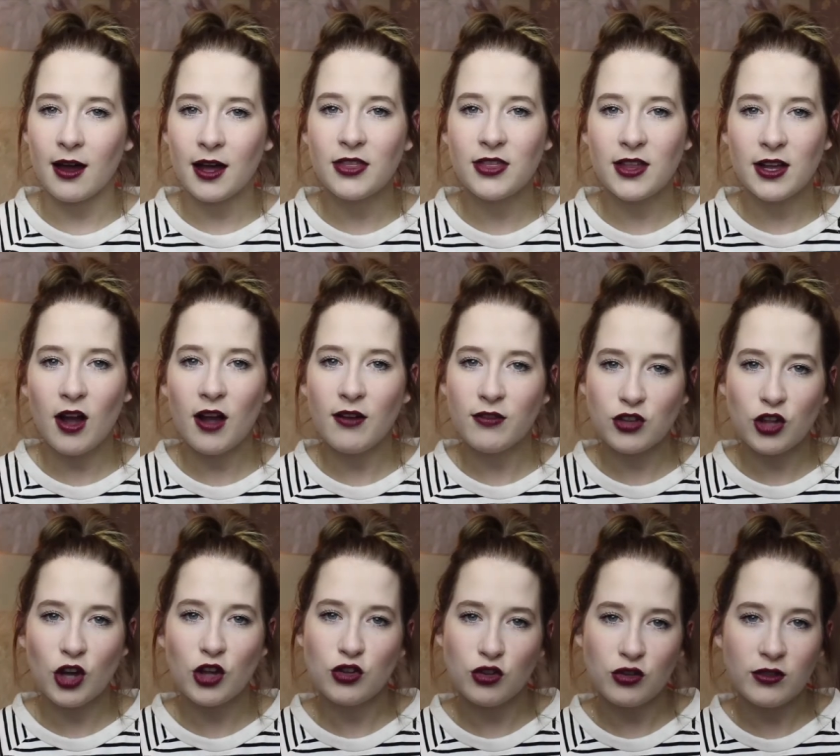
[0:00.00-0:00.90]
I think I've
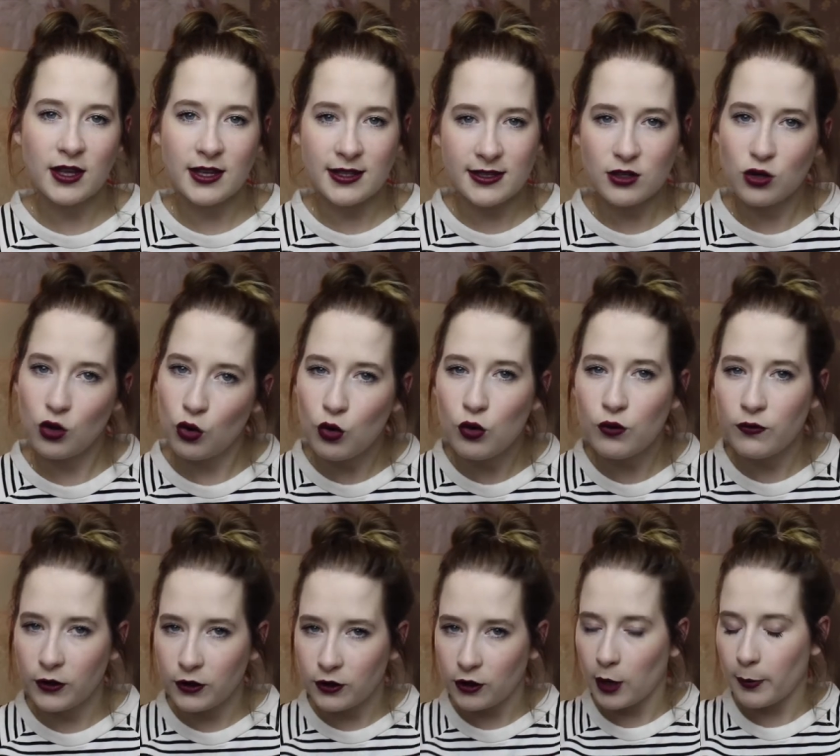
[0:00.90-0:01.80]
shown you these in a haul
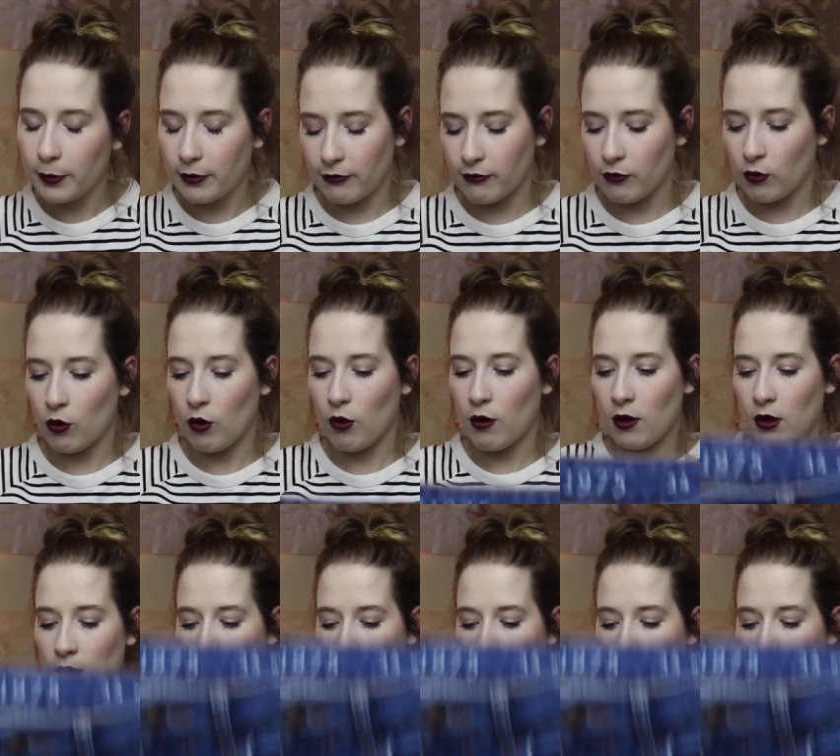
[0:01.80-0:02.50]
video before.